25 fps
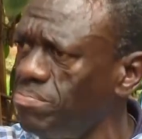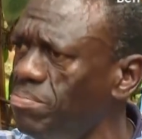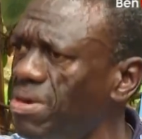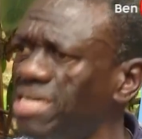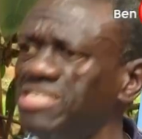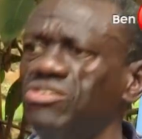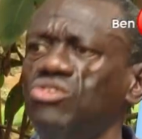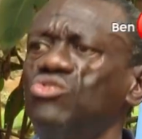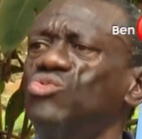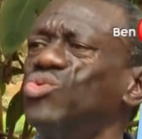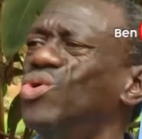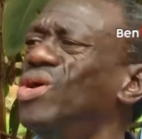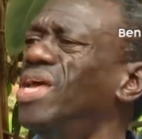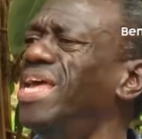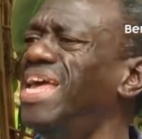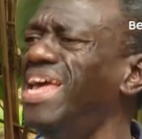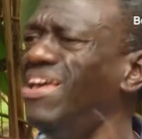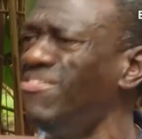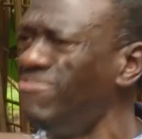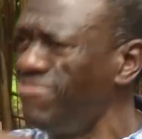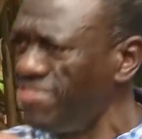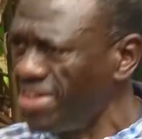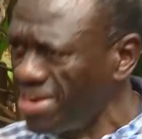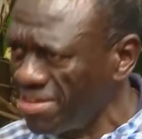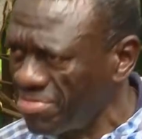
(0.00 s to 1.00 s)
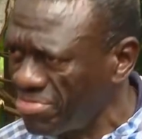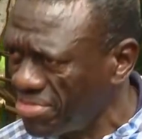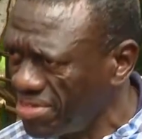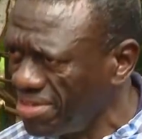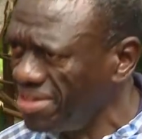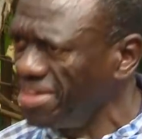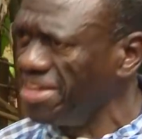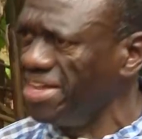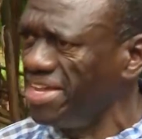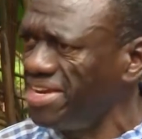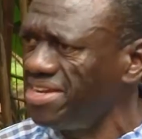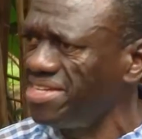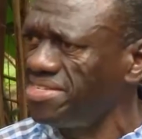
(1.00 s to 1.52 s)
but to
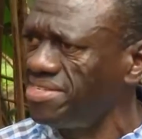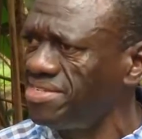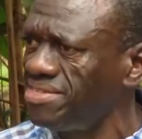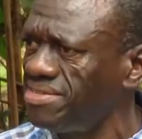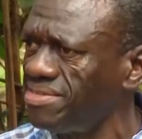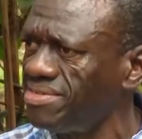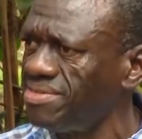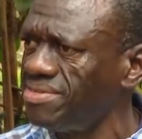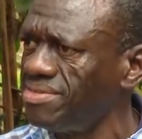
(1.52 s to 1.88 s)
everything else.